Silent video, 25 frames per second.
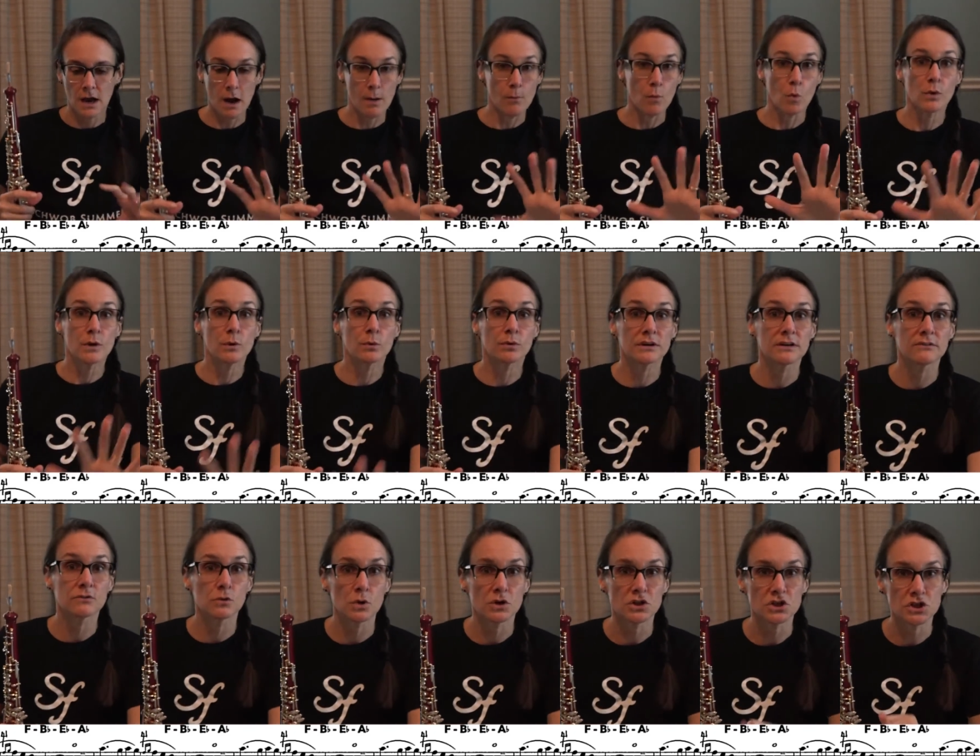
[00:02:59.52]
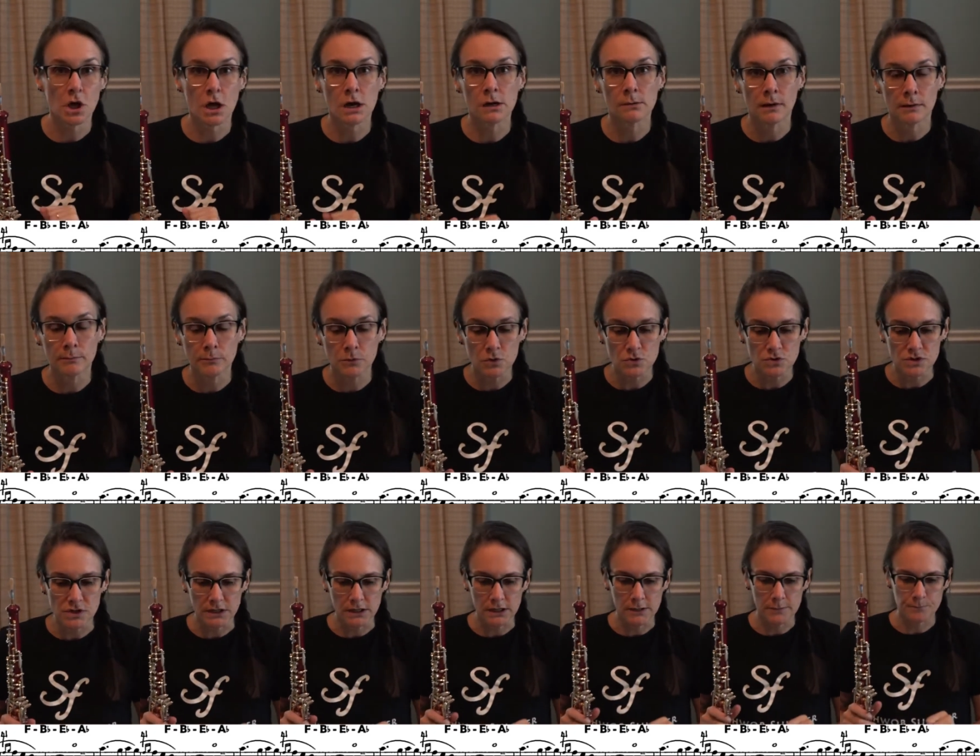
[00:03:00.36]
We will give you a shot of my
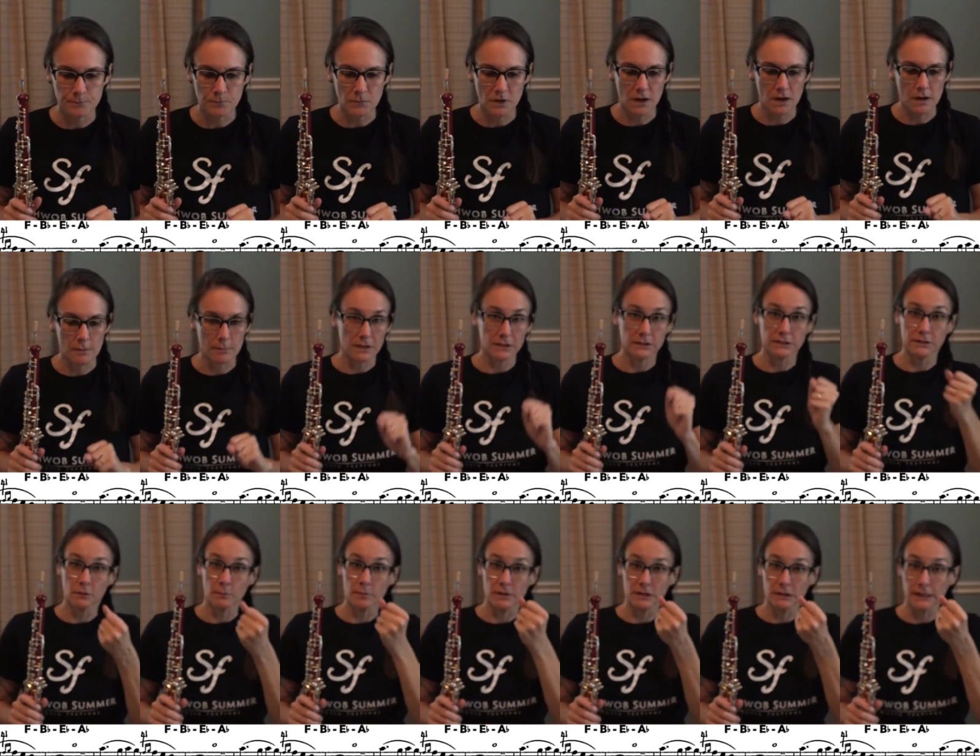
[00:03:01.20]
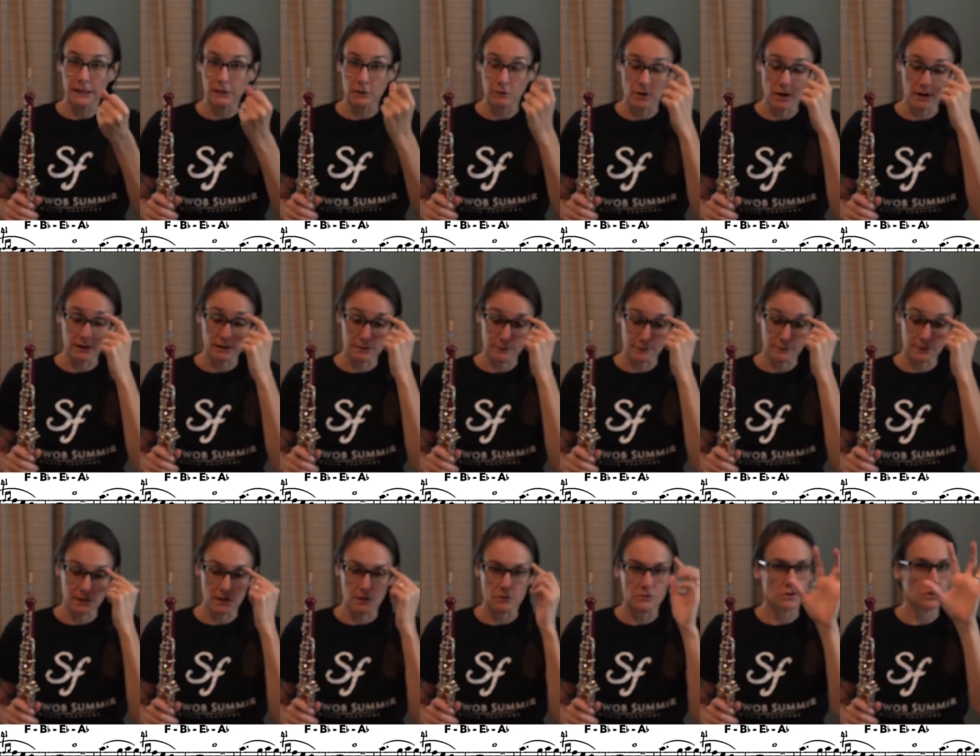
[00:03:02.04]
music a little bit later on in the
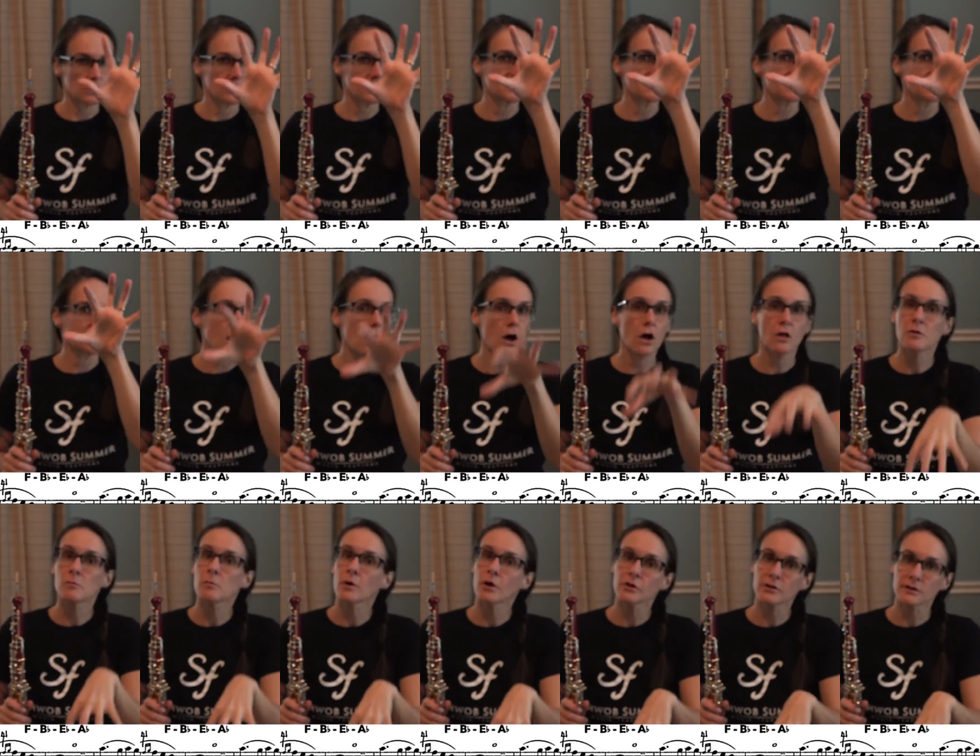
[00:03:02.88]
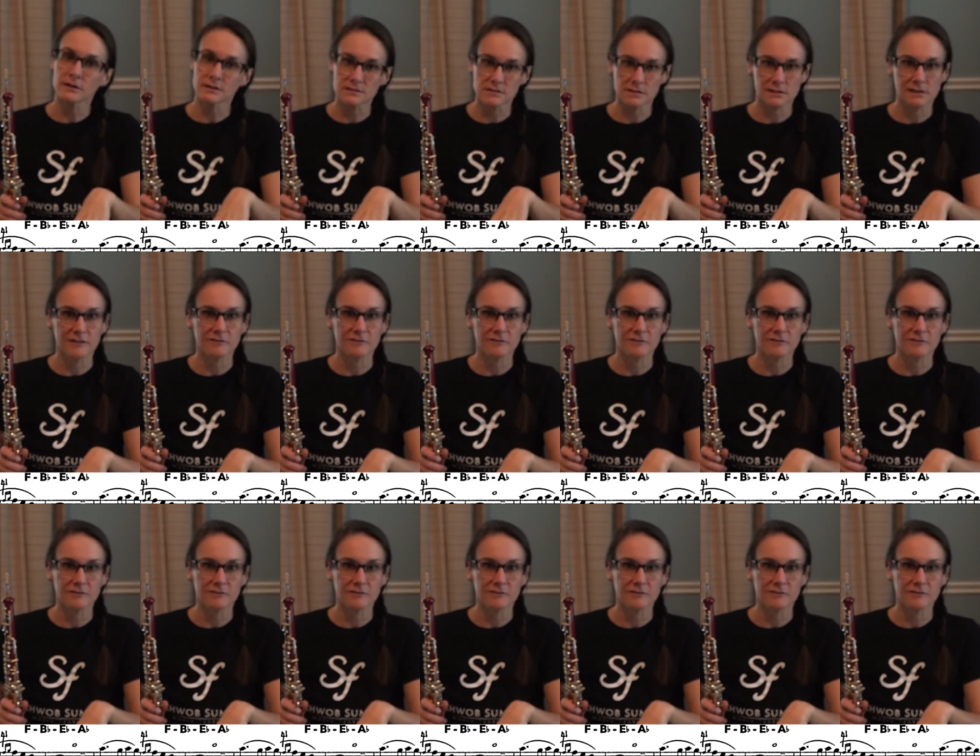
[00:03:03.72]
video so you can see all the markings that I